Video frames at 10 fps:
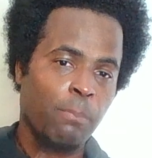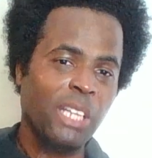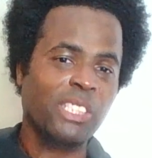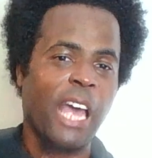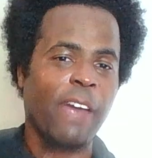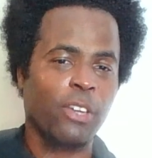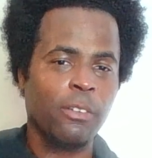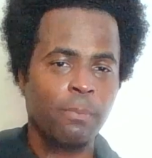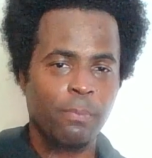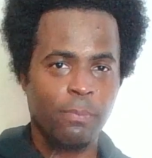Peace,
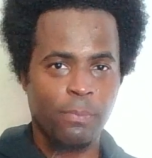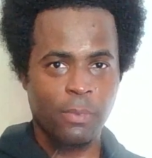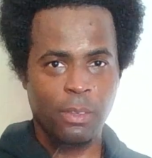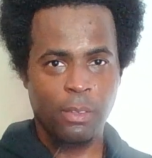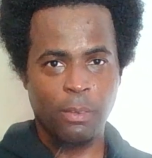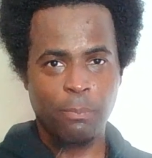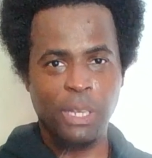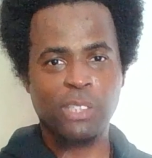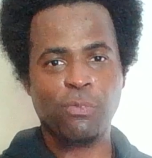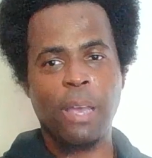Africa.
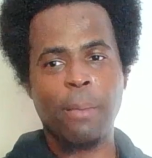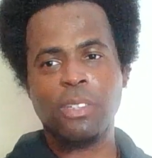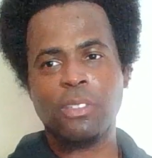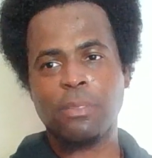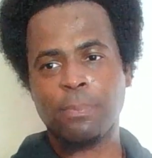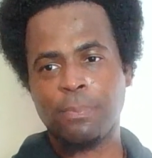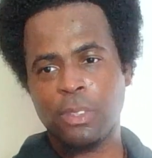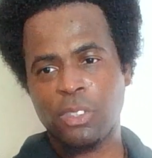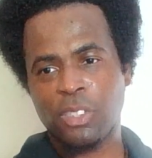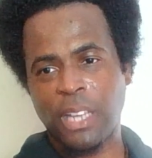Peace, family.
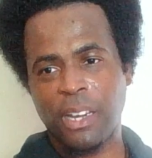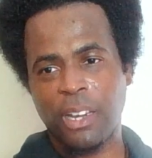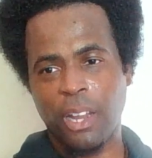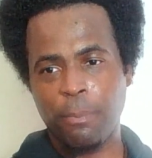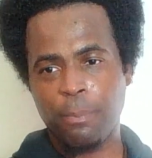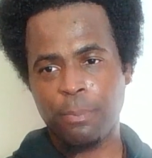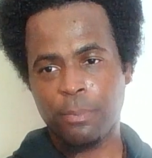Signing out.